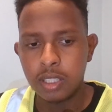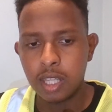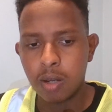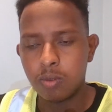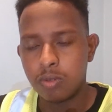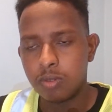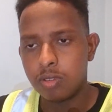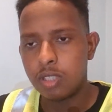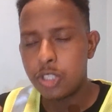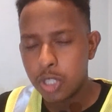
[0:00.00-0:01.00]
Now,
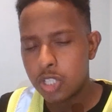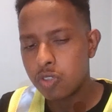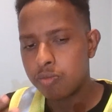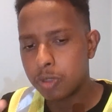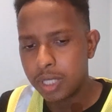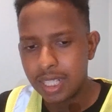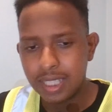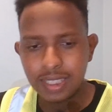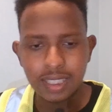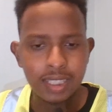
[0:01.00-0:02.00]
the choice of
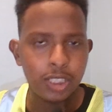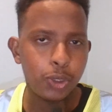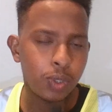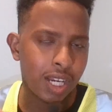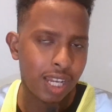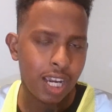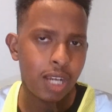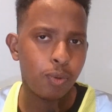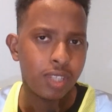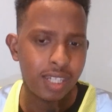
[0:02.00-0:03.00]
modality should
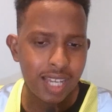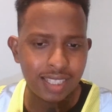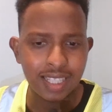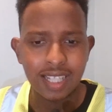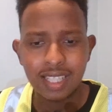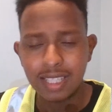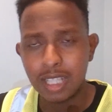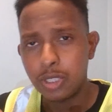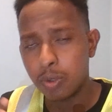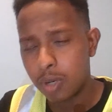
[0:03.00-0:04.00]
align with the data
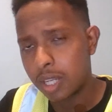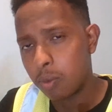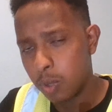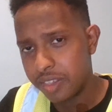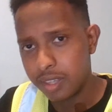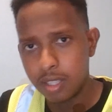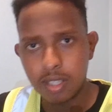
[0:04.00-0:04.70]
that you're working with.